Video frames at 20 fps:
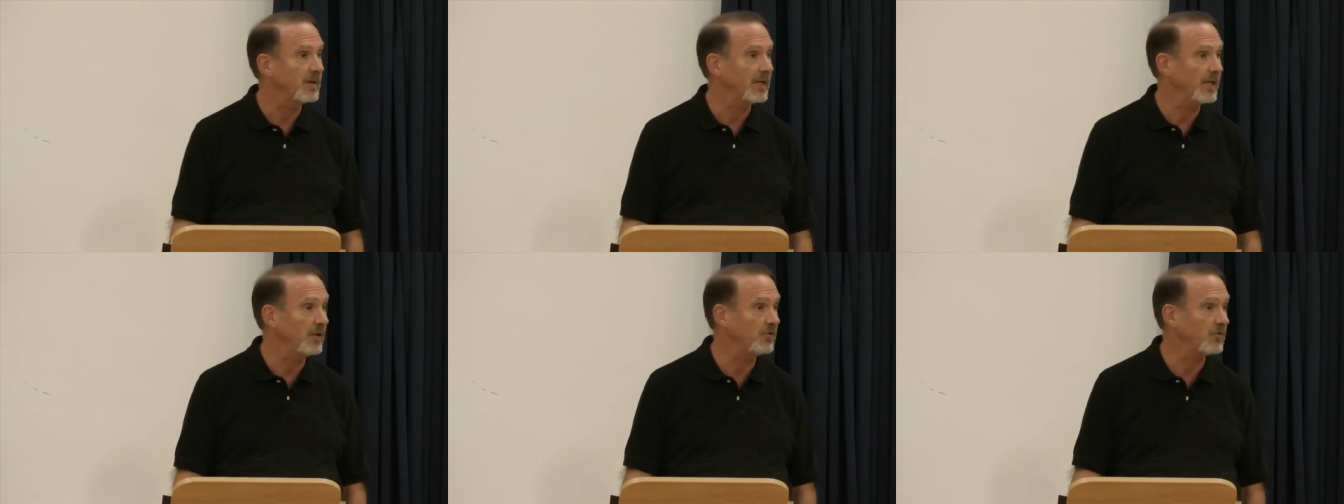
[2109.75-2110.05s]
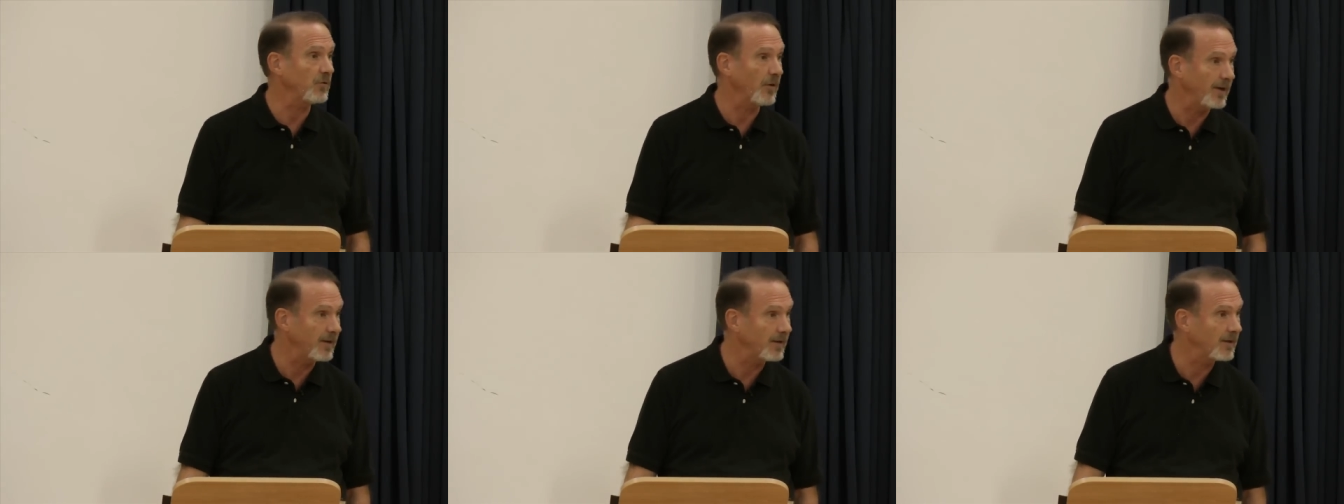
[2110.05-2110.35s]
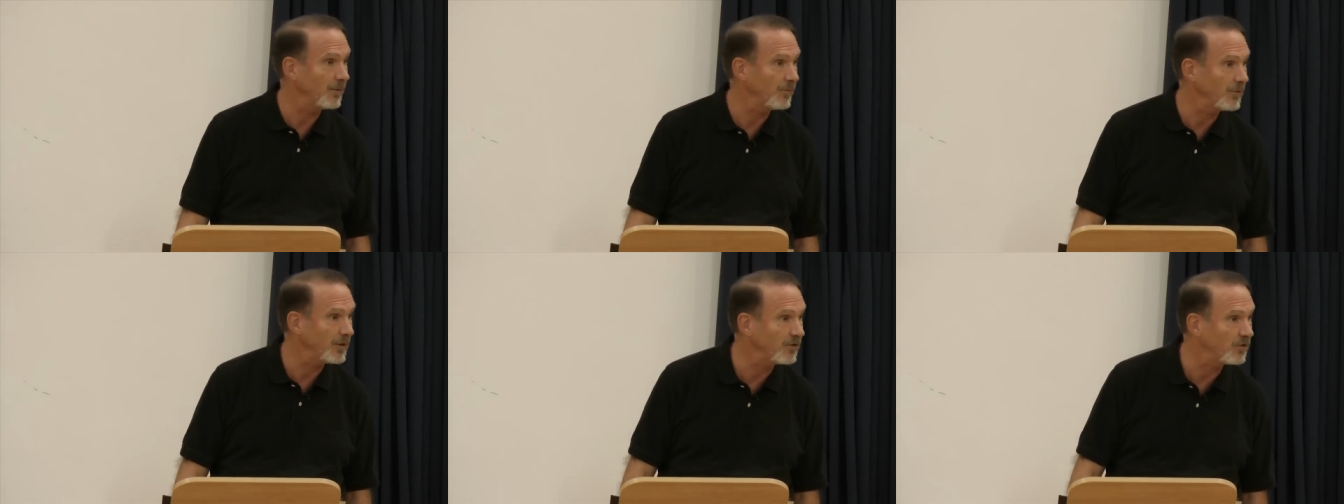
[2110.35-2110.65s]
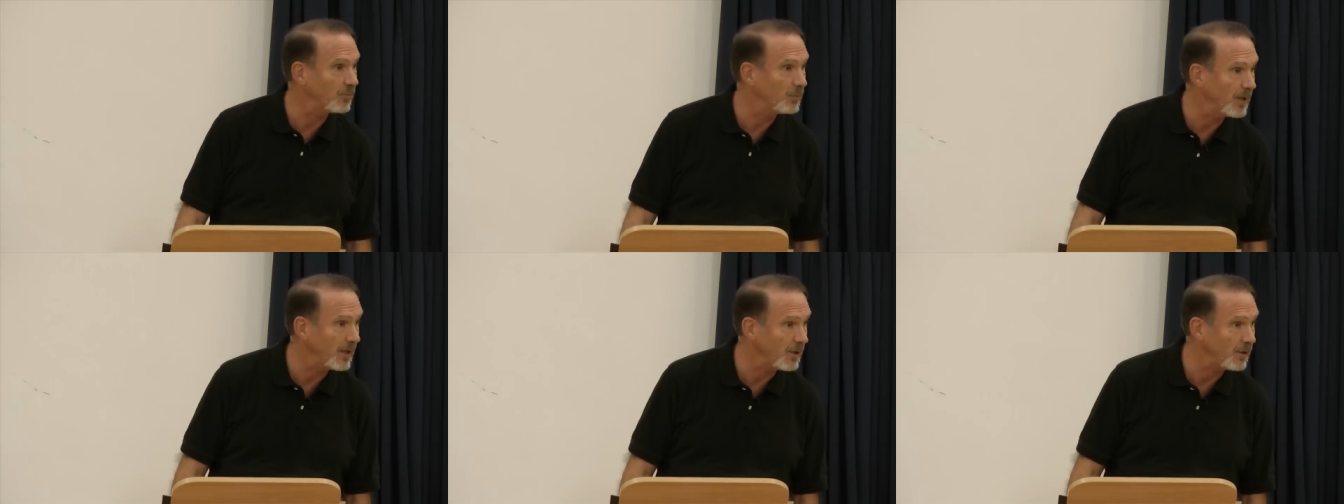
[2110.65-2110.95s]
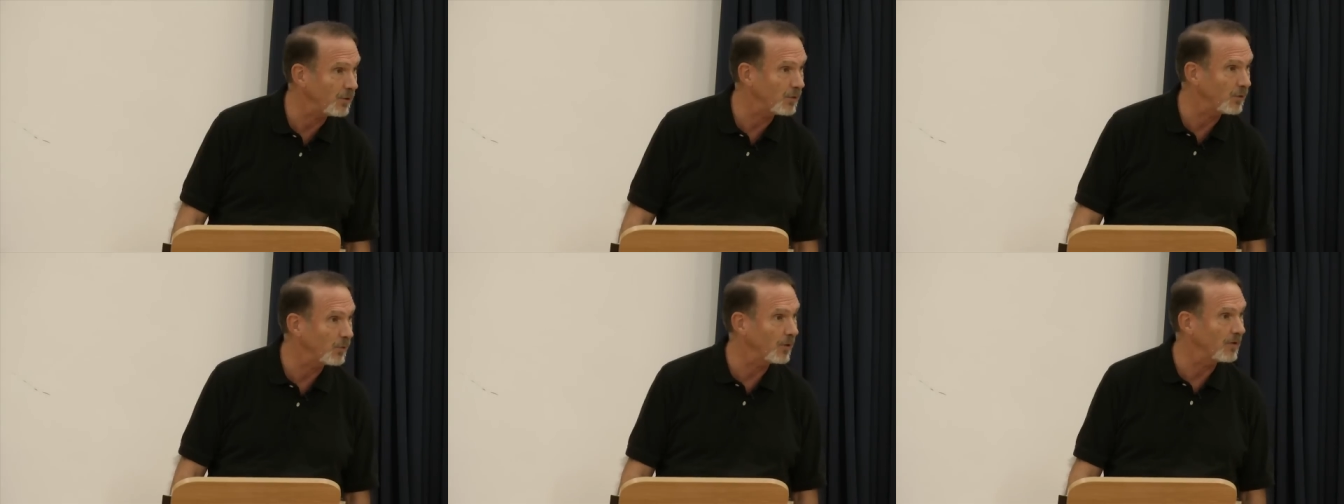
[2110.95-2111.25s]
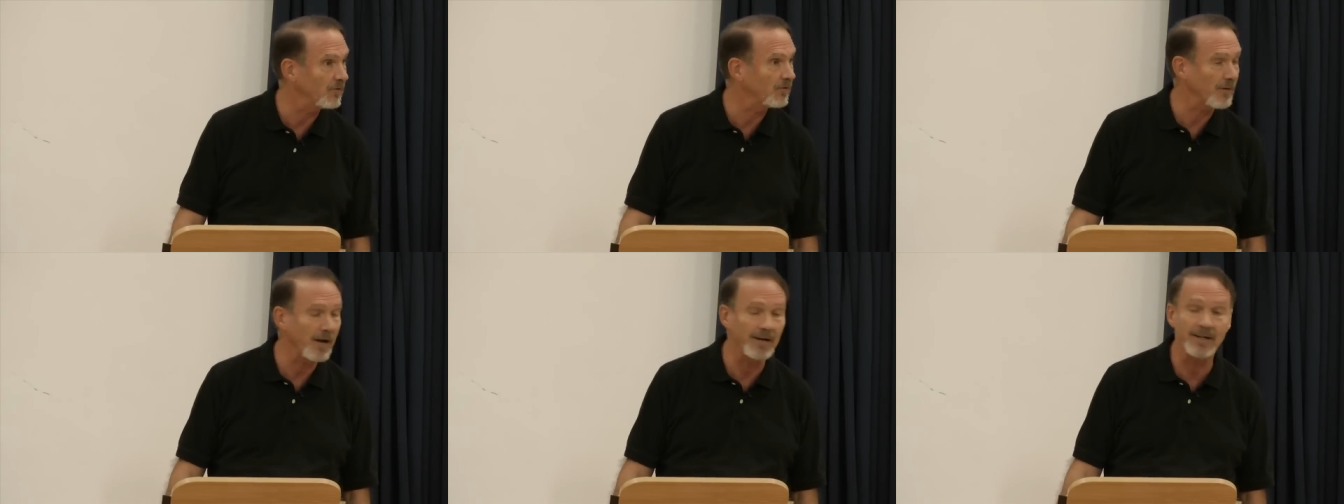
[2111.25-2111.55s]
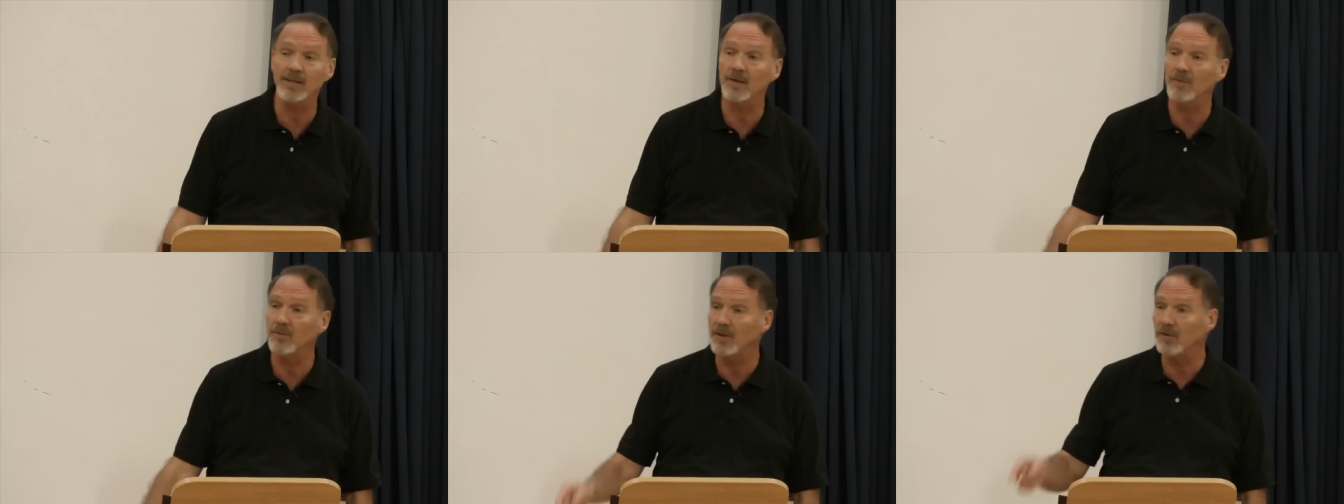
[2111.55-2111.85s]
He's trying to convince me to do it. He's trying
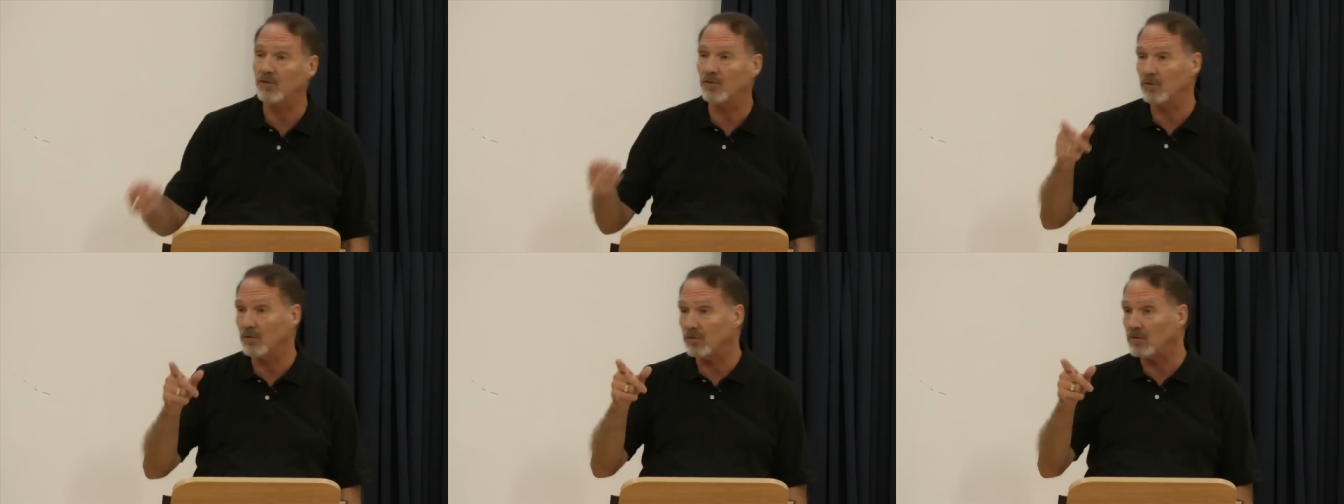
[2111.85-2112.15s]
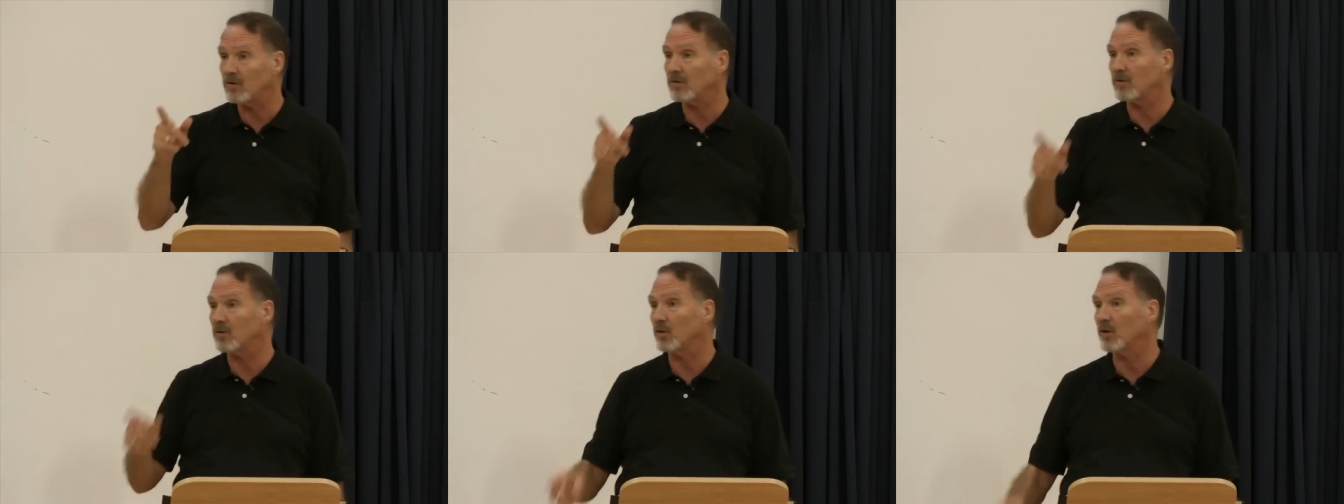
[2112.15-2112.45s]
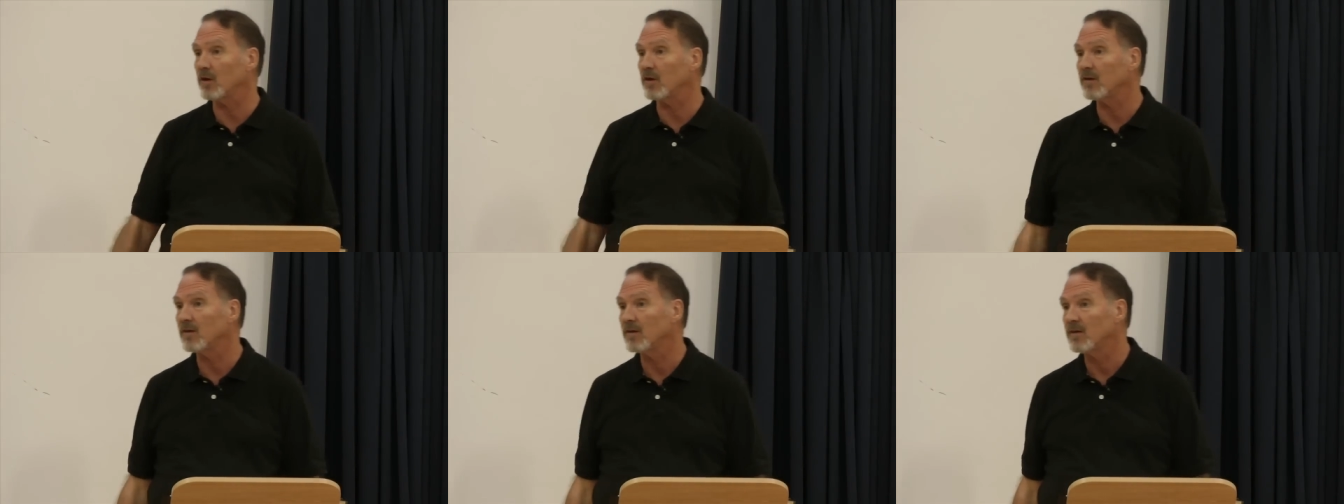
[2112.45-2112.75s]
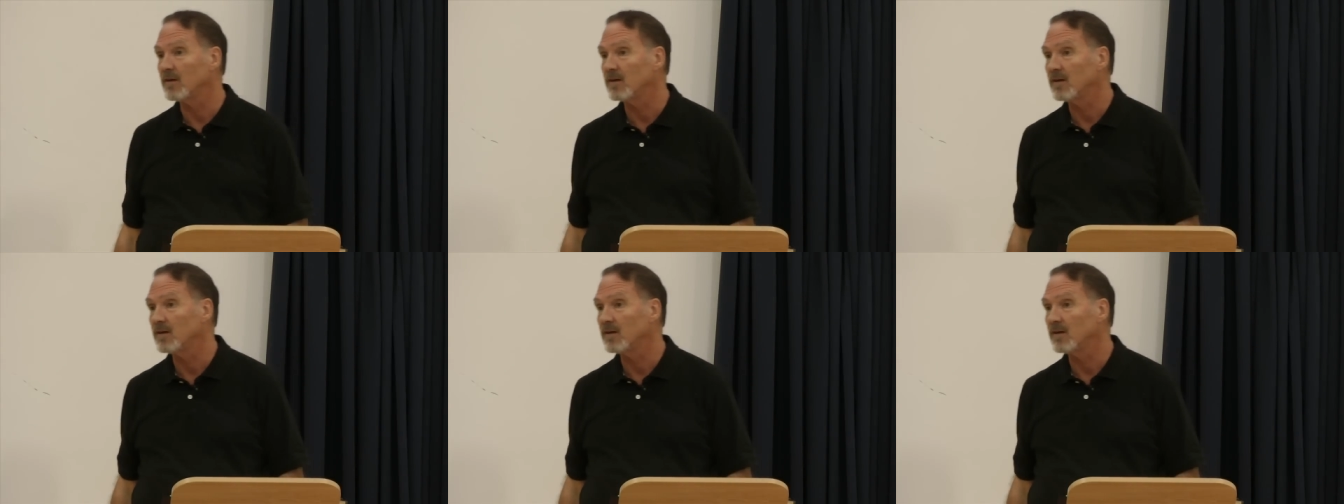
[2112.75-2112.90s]
to convince you to do it.